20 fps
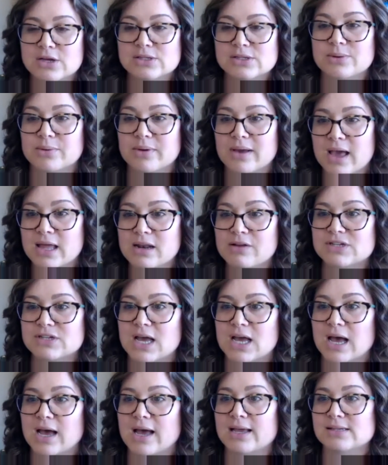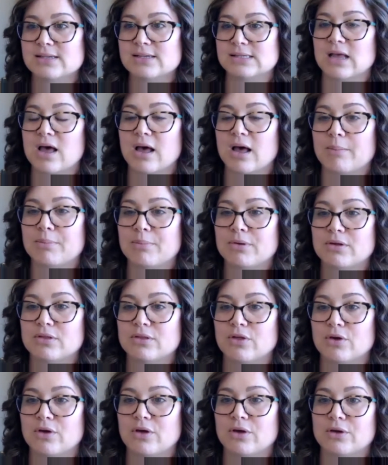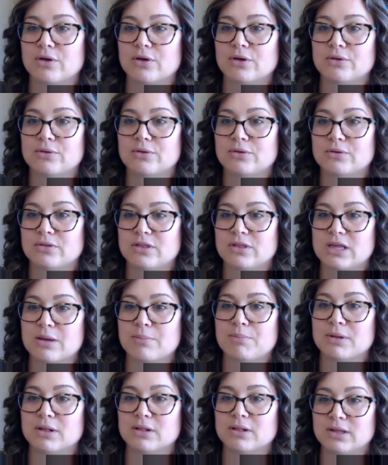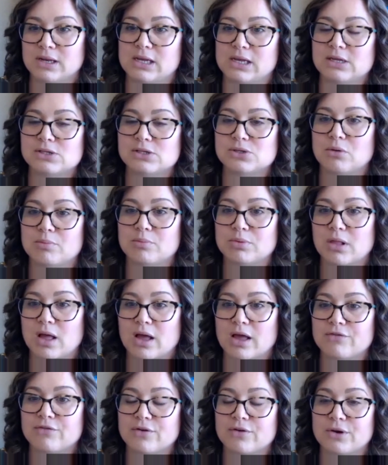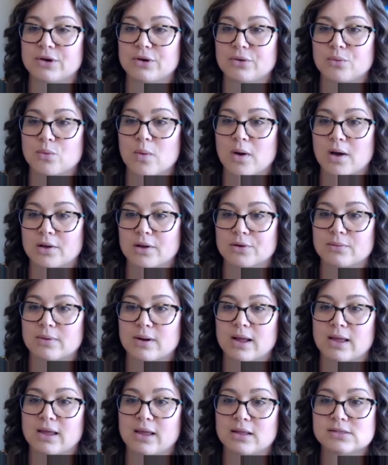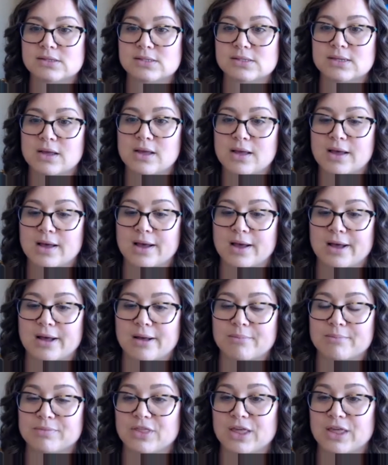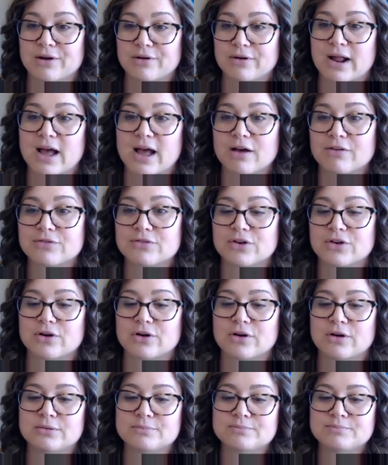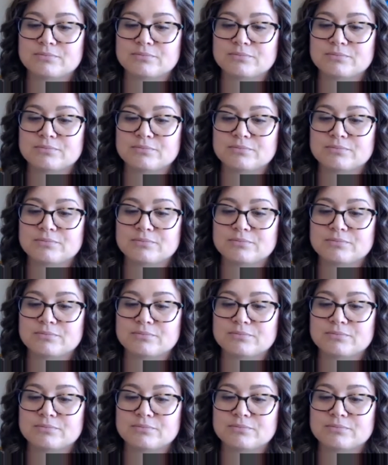So it kind of ties up the ability to apply for new water rights thereafter.